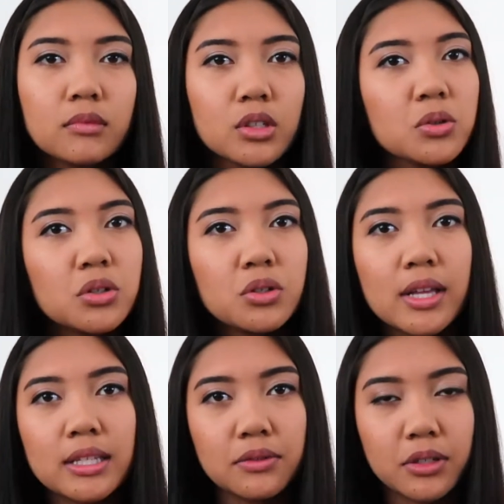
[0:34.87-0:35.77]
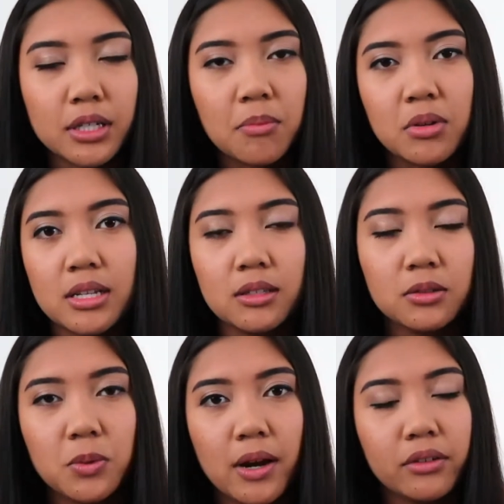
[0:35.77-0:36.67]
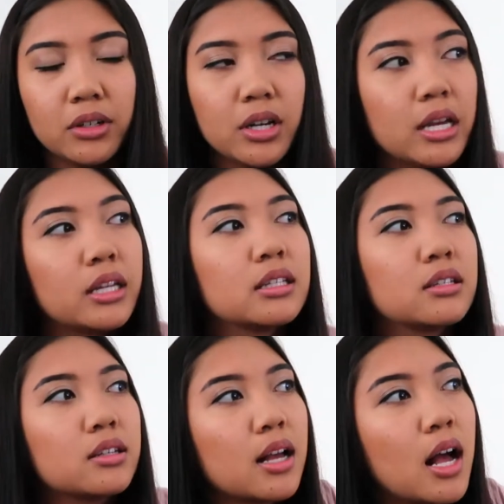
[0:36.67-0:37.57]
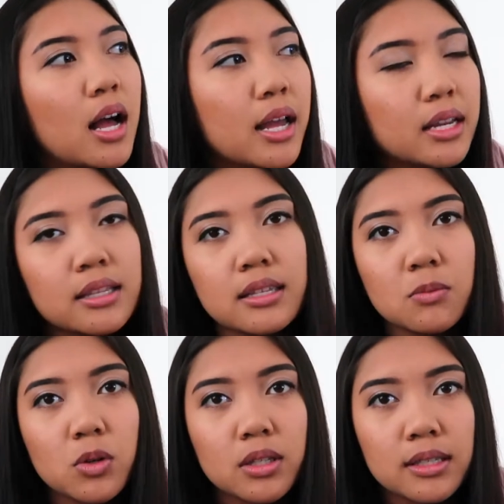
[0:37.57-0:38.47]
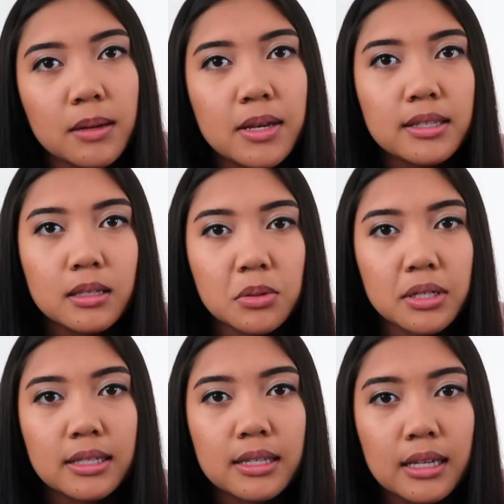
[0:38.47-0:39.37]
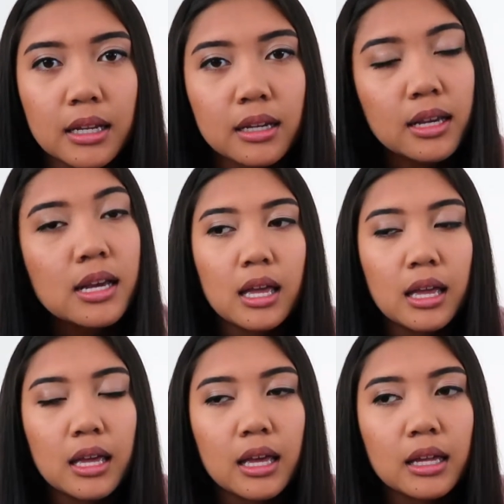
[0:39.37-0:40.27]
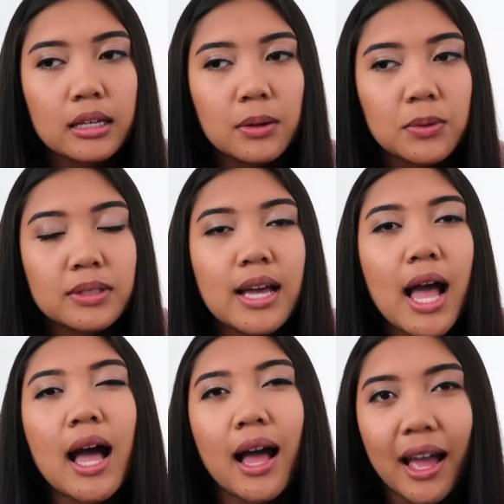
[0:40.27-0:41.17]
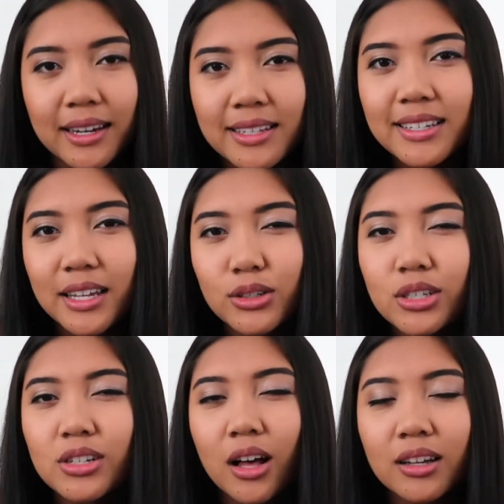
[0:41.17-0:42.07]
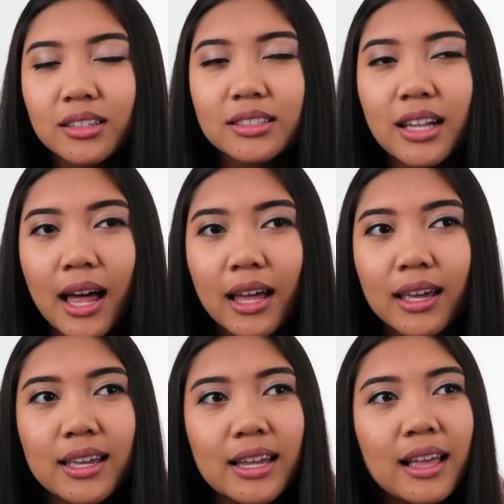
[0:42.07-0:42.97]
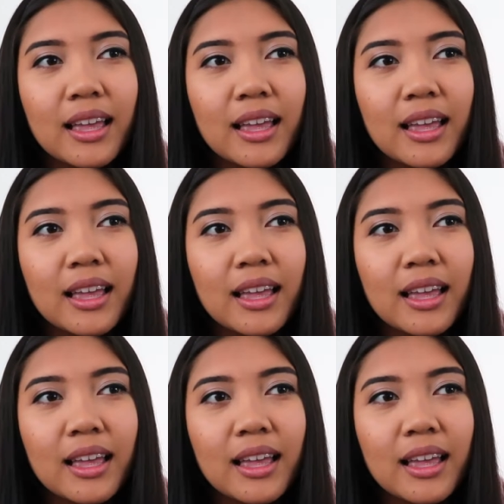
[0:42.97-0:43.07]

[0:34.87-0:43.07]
you could do different companies and whatever, and I did the same ones that my siblings did, and it was kind of sketchy, not gonna lie.